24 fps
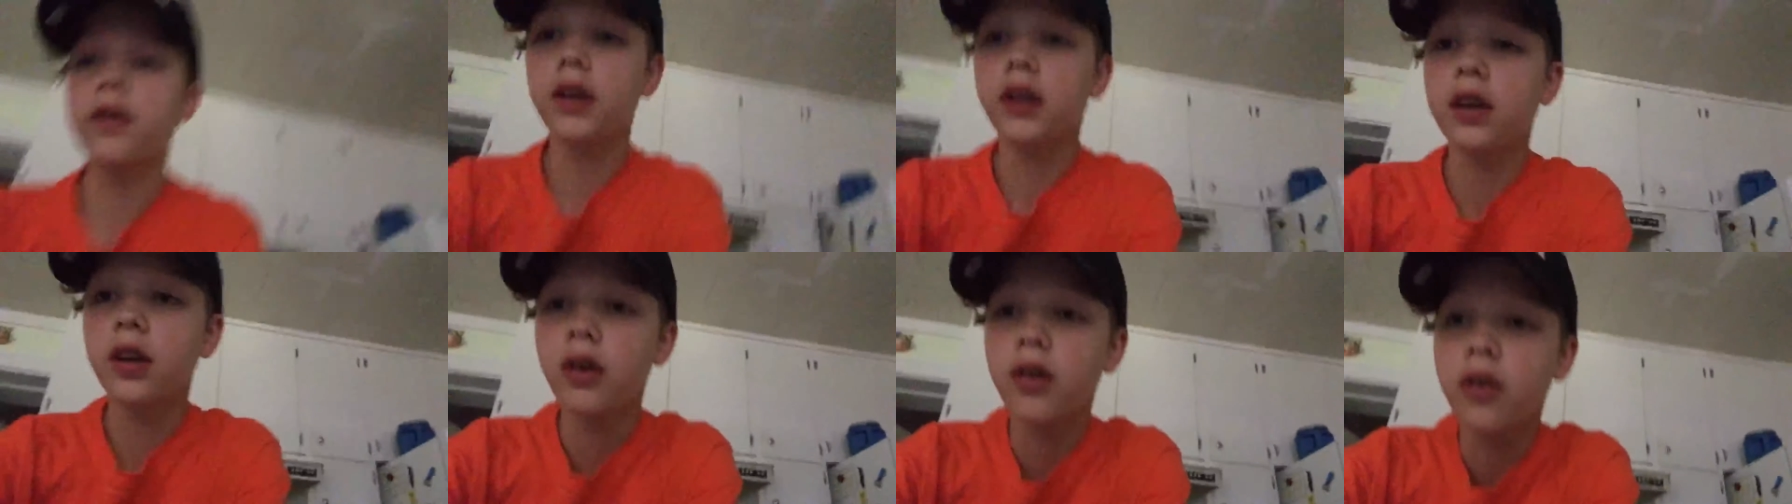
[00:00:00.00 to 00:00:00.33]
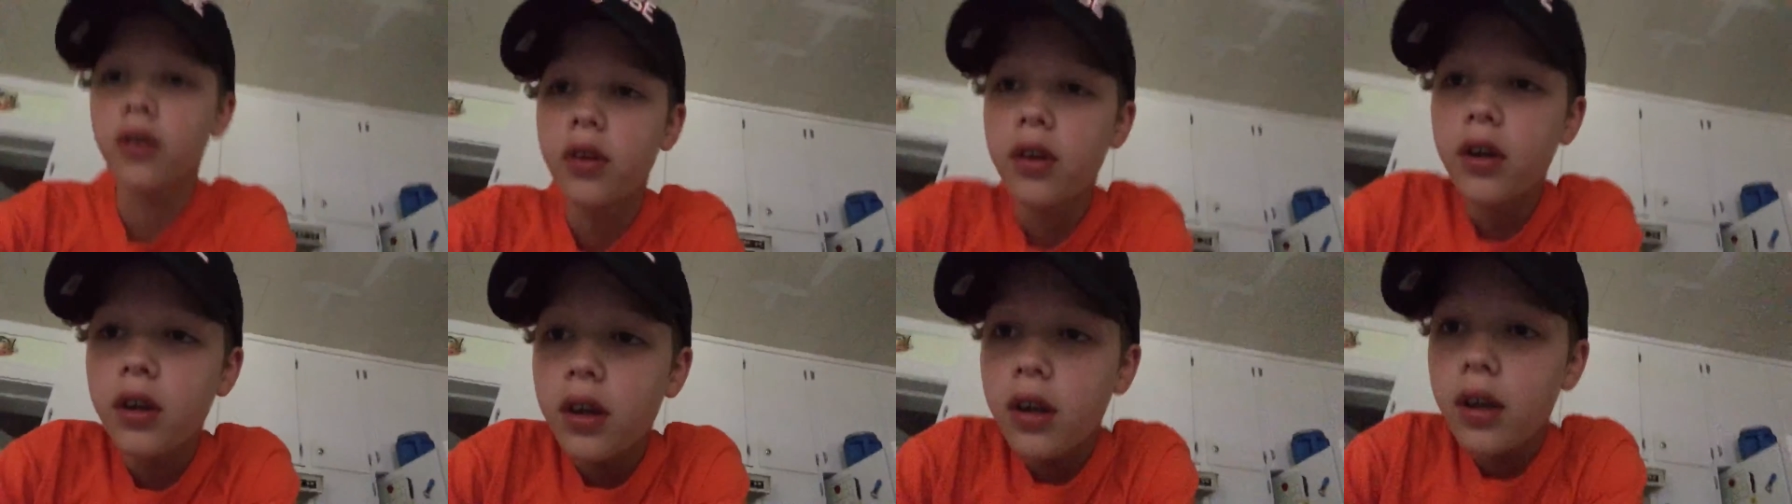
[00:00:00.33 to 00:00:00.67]
video,
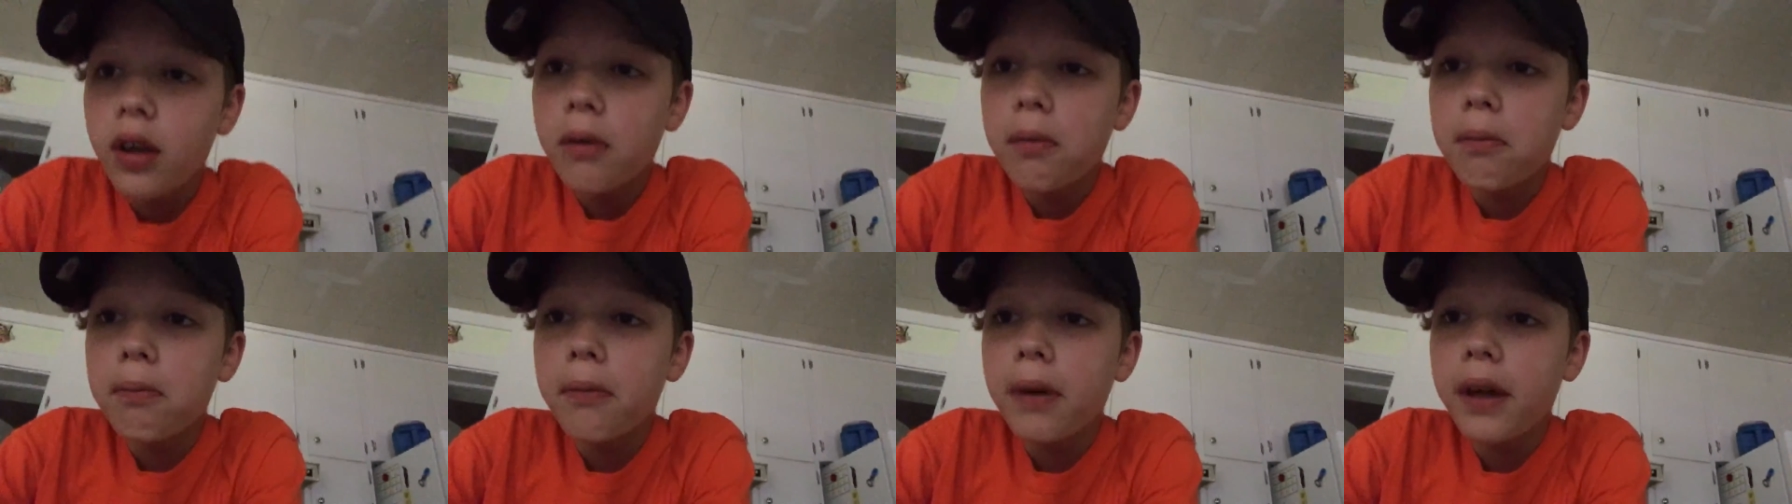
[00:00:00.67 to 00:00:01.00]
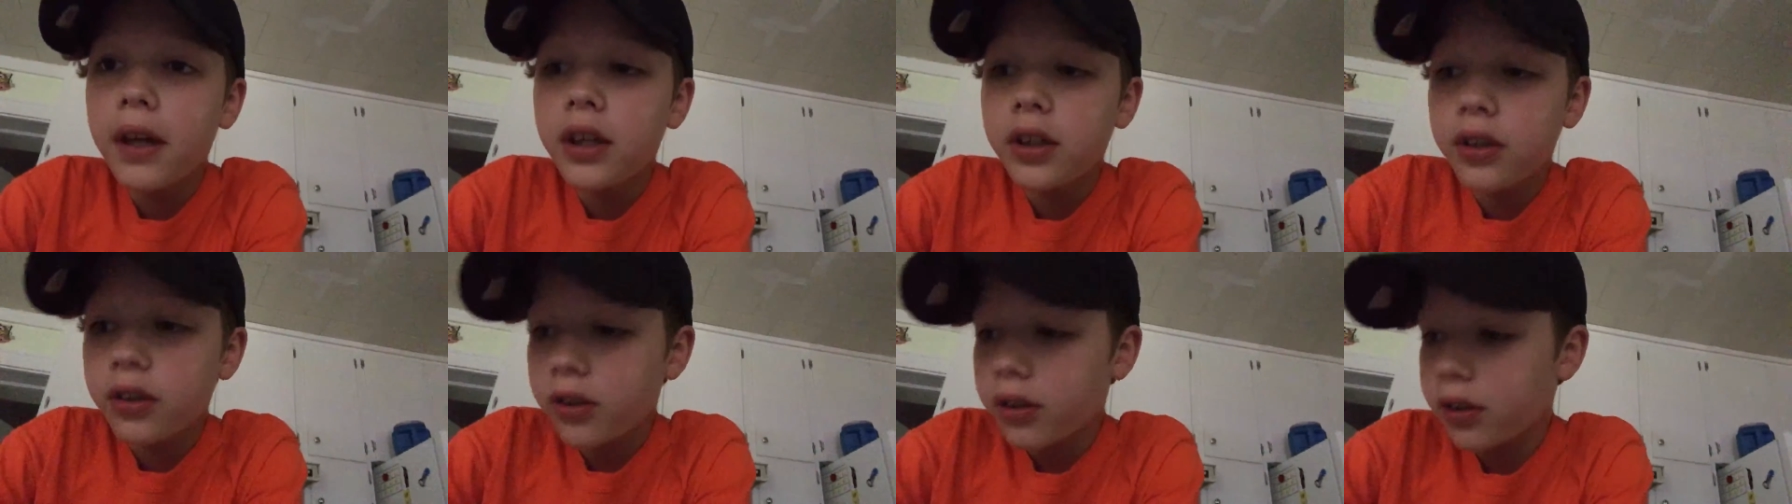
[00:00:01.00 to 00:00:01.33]

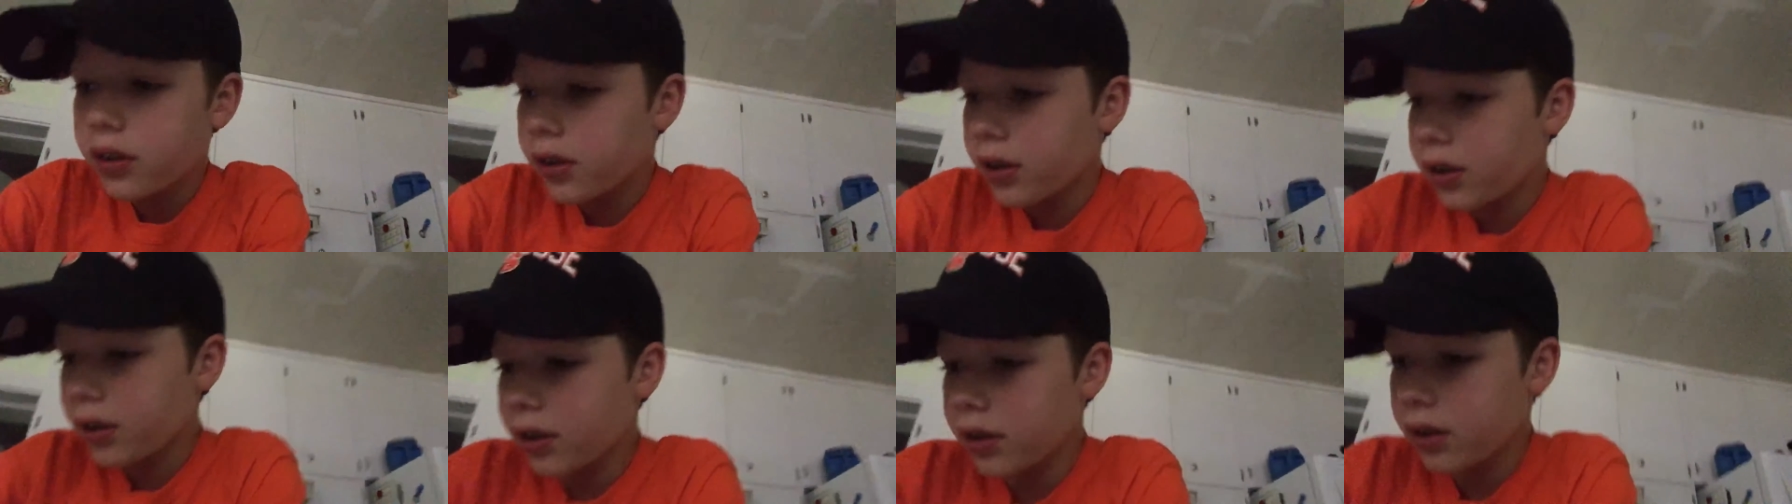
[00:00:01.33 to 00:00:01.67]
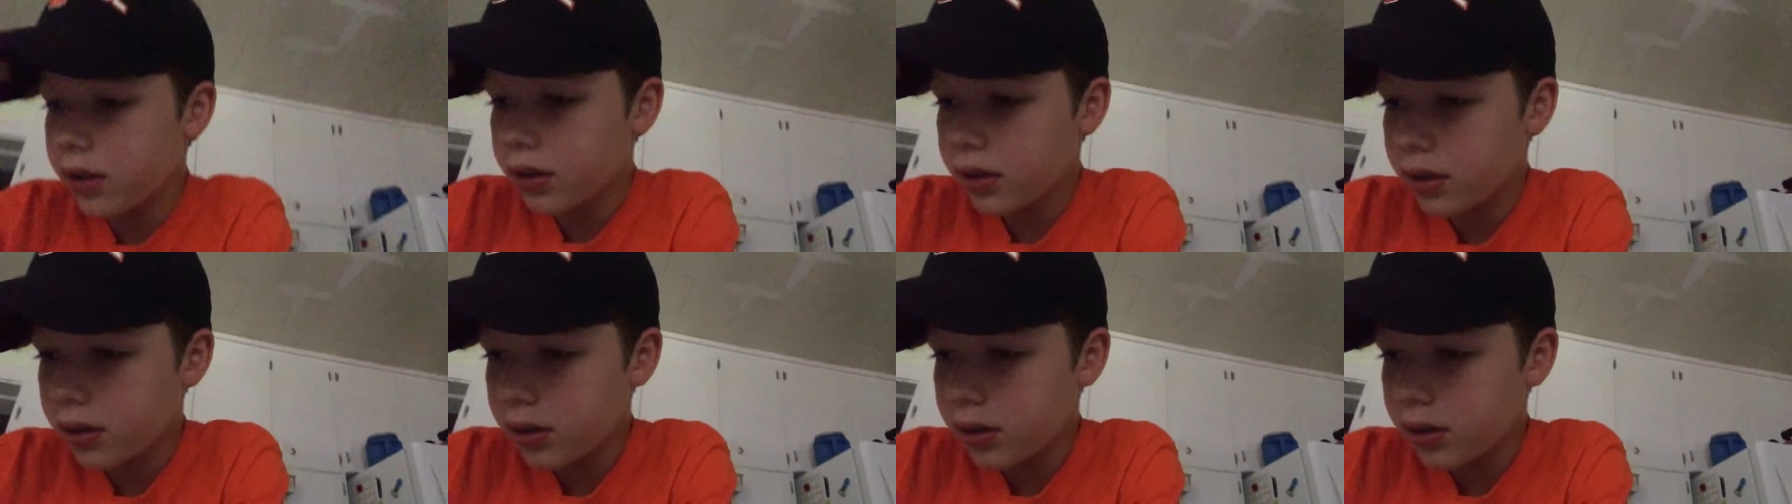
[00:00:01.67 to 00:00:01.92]
make sure to...